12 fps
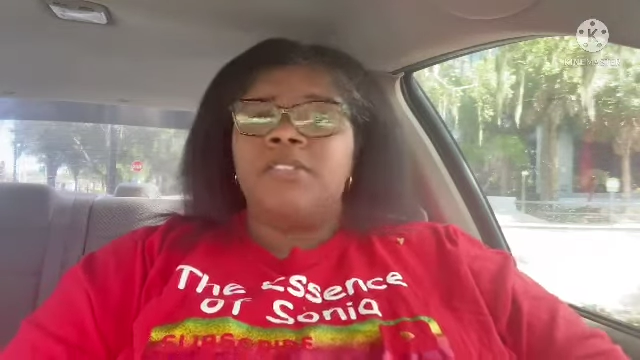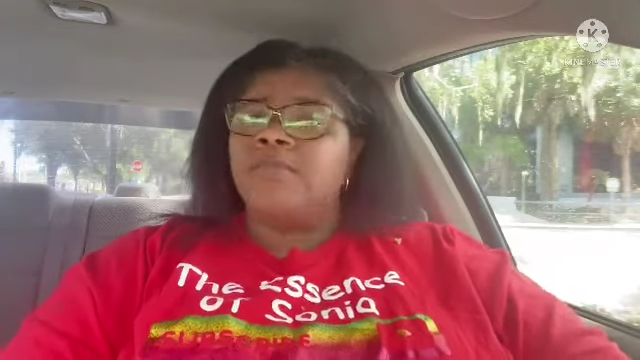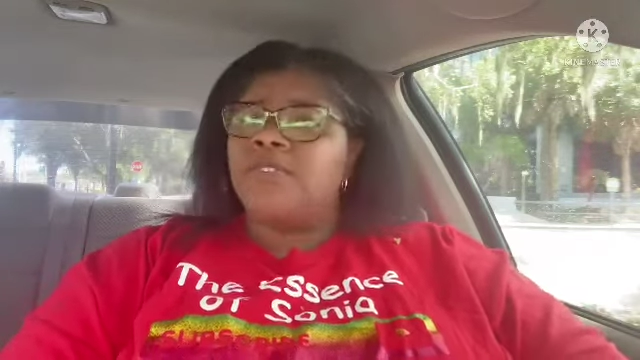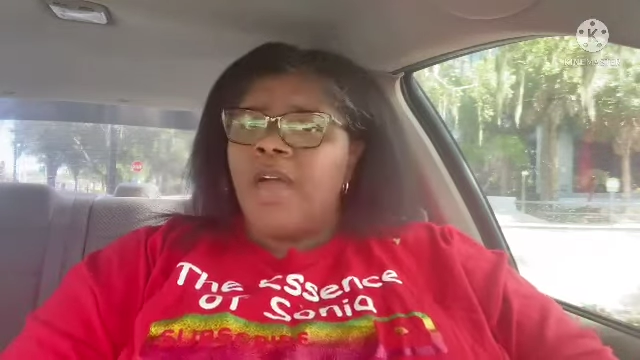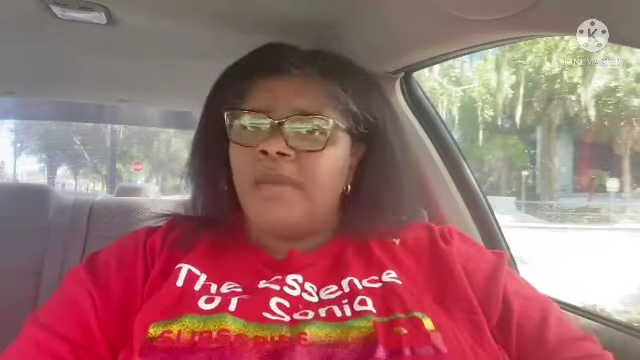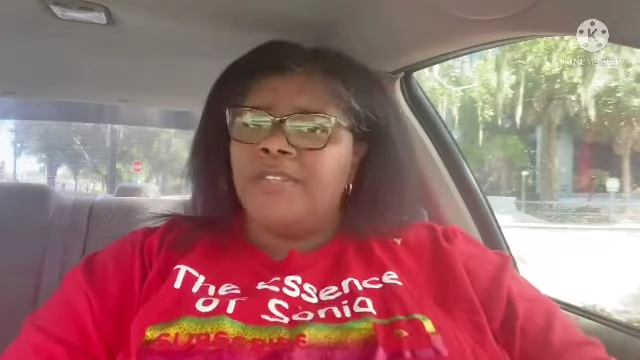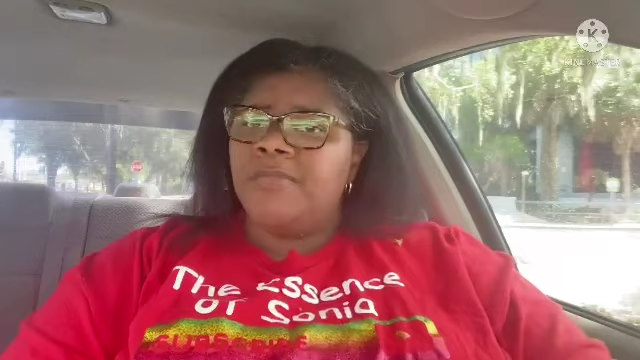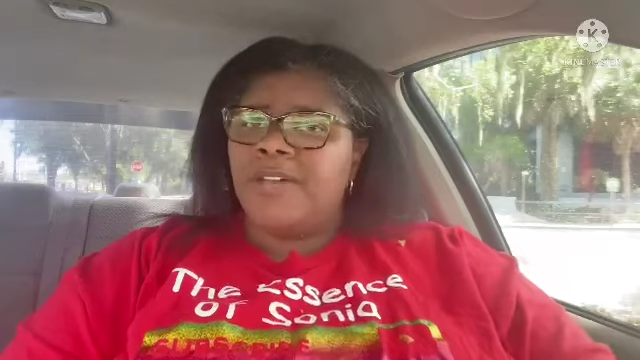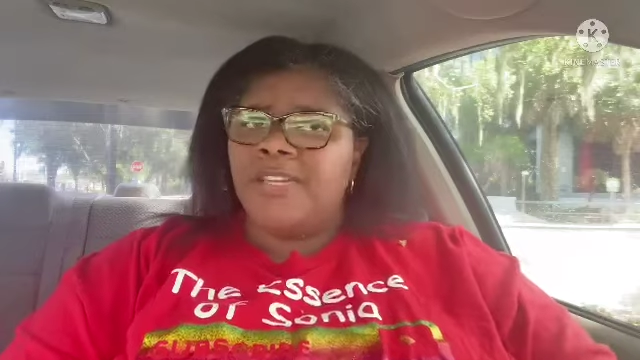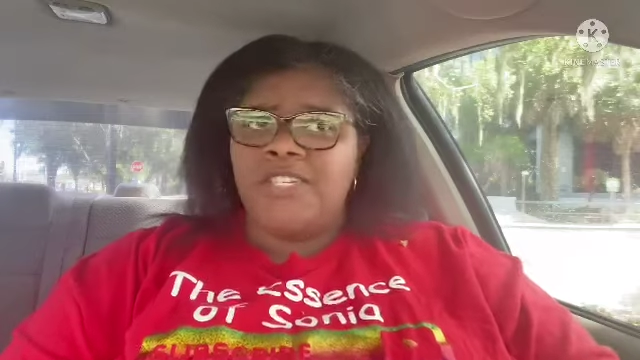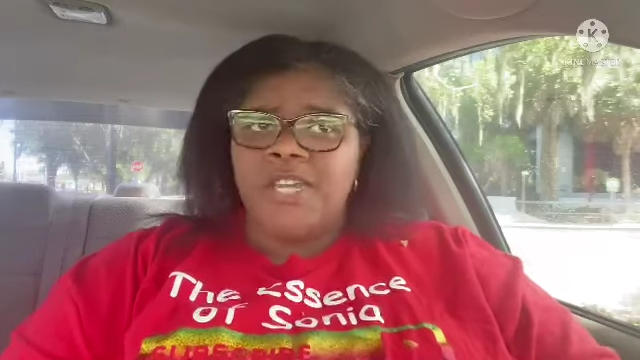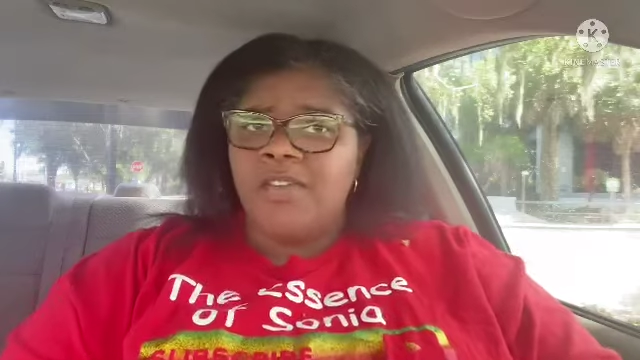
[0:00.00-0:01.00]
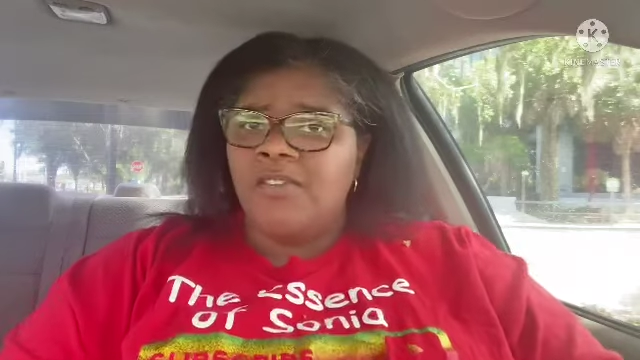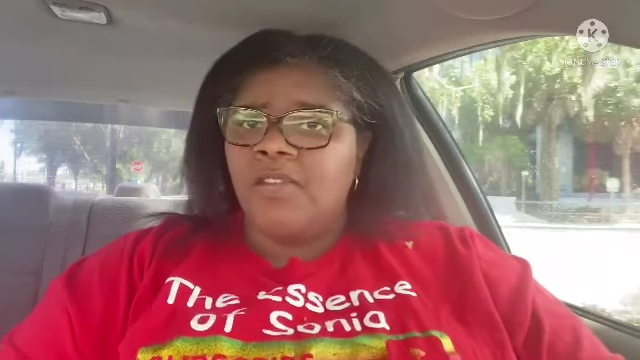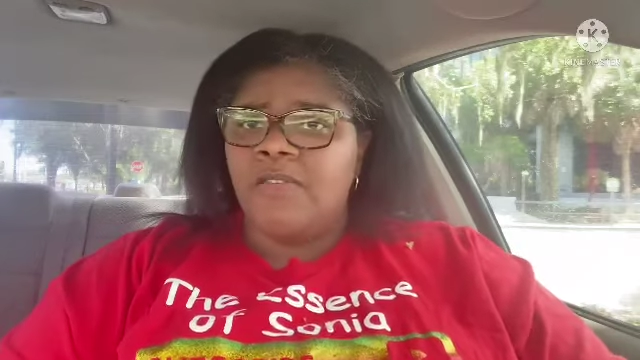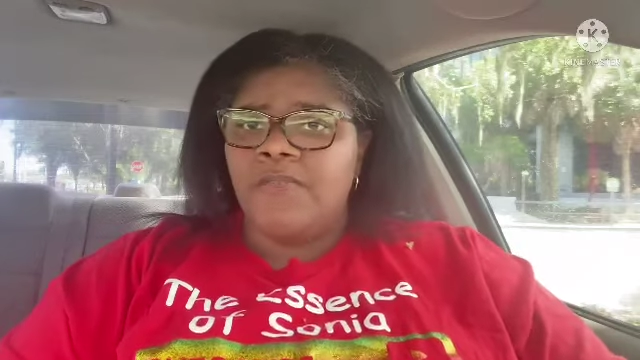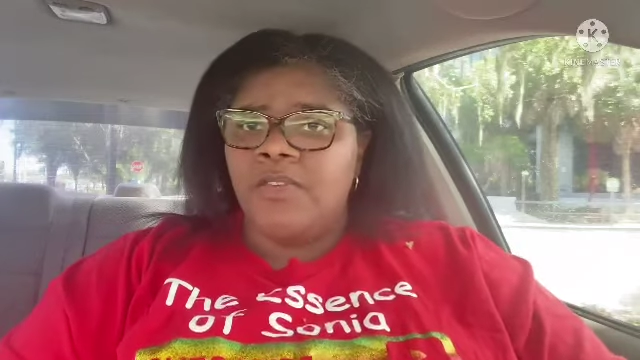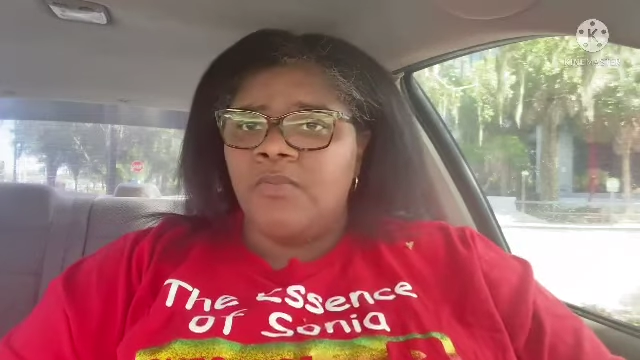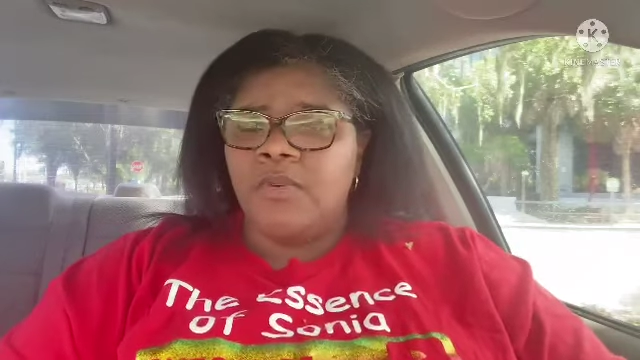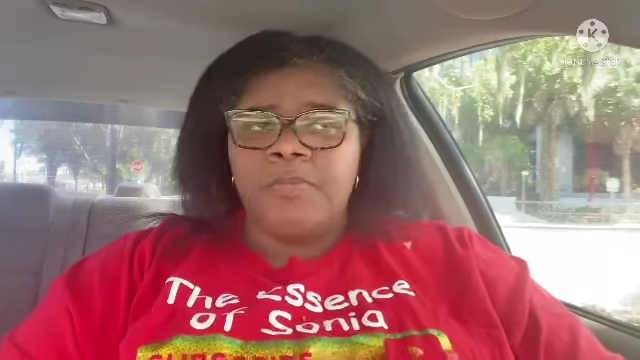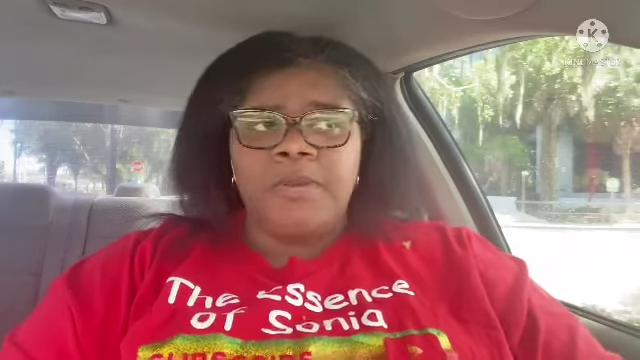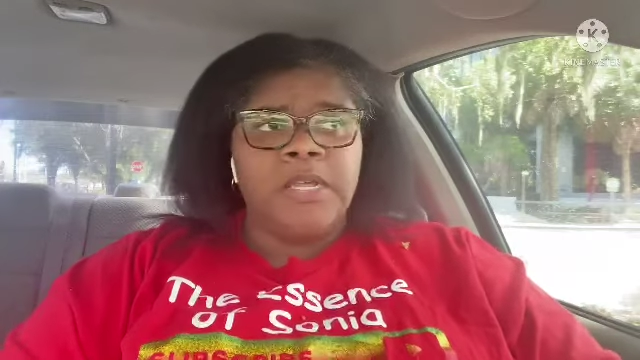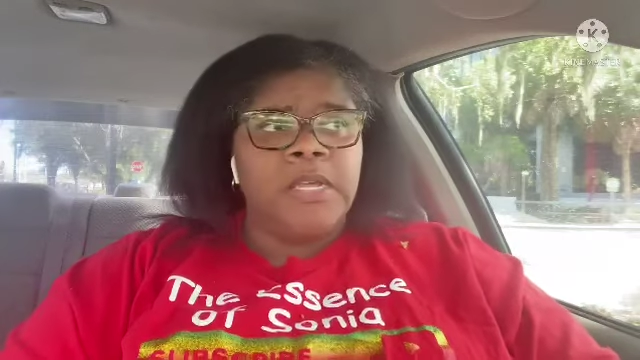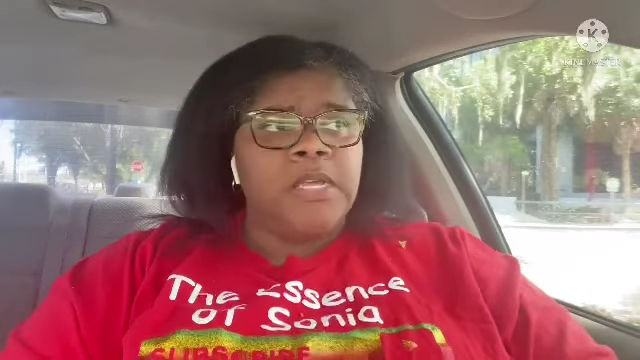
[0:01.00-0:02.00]
Subscribe to my channel if you would,
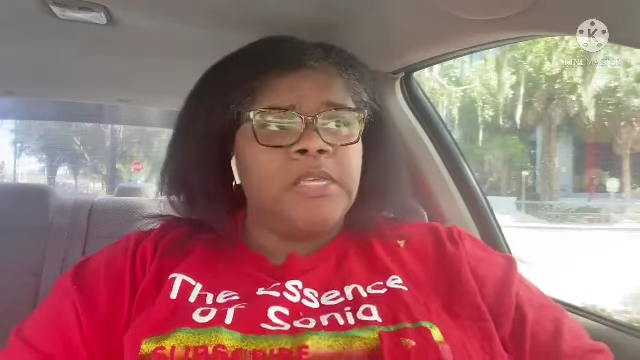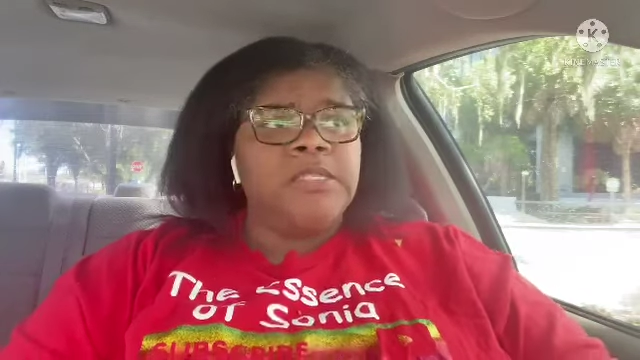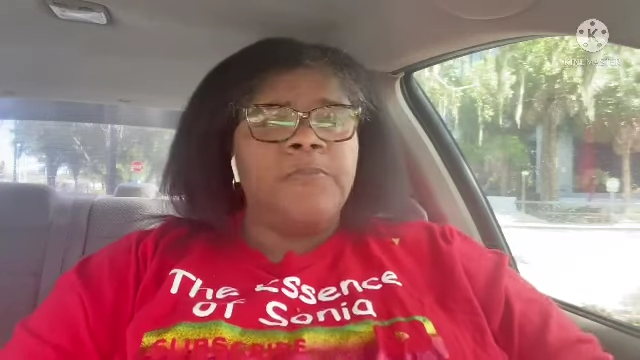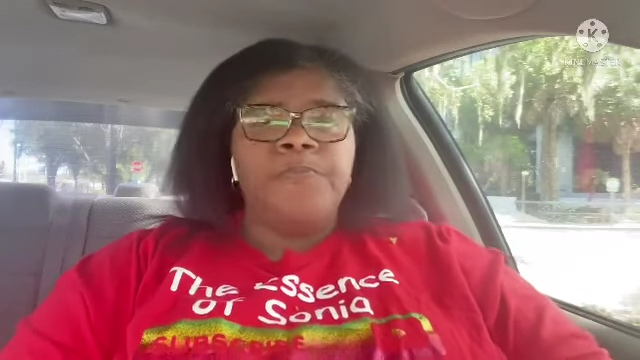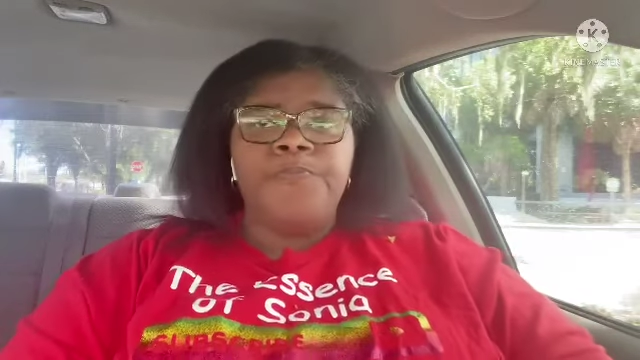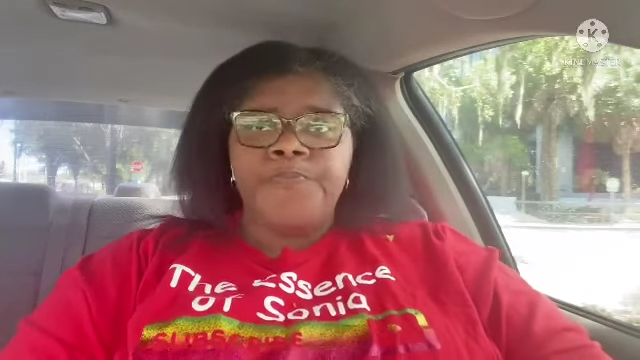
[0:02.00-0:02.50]
please.